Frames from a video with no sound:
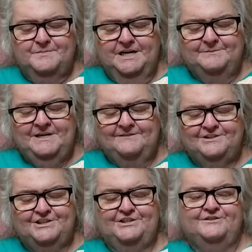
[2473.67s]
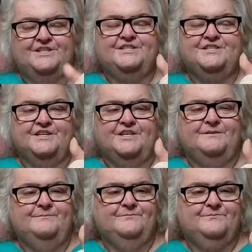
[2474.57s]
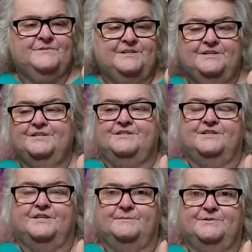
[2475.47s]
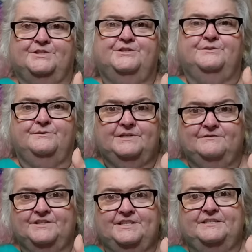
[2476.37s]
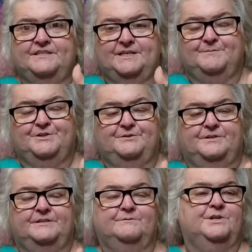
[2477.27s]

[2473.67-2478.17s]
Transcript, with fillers: But I'm having to use this thumb and this thumb to do everything that I'm doing.